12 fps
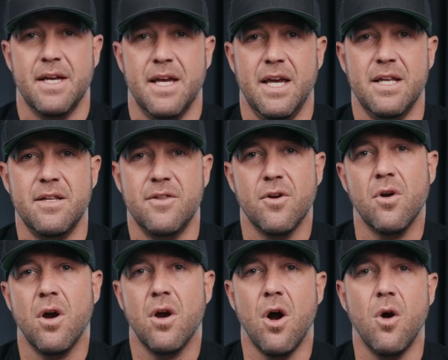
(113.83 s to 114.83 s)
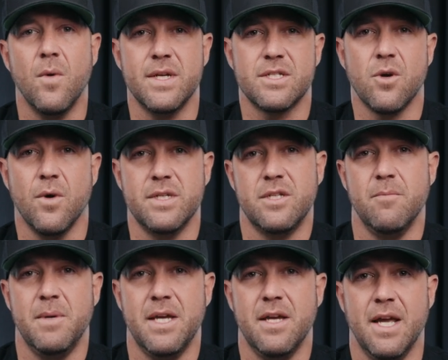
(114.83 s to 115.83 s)
And there are always going to
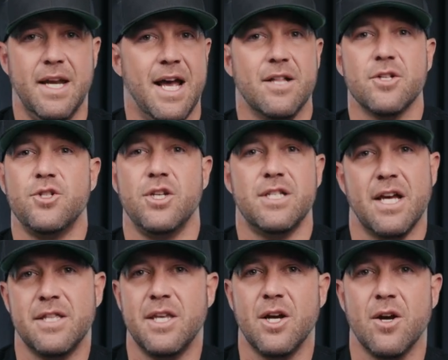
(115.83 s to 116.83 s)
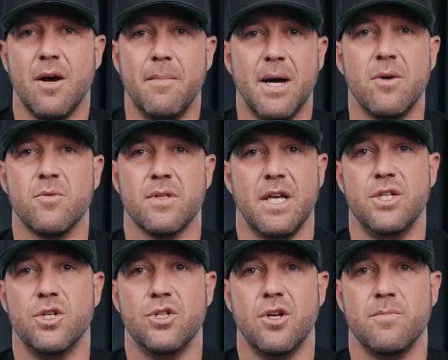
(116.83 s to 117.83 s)
be analogies out there about
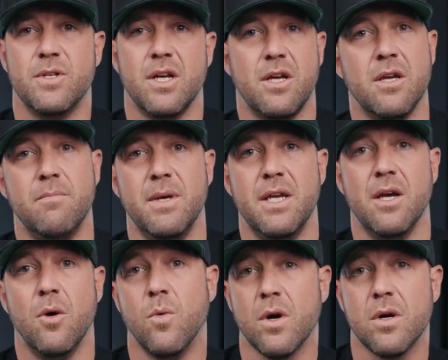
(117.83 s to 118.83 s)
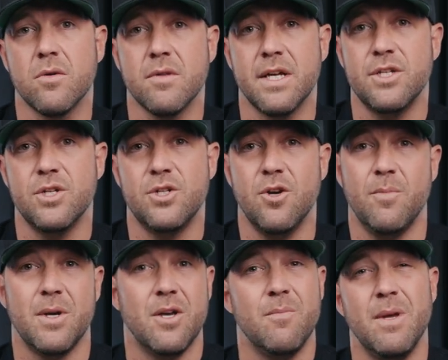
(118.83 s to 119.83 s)
relationships, and it could be a work relationship,
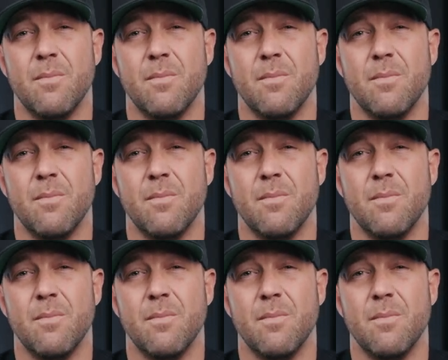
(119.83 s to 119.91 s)
it could be a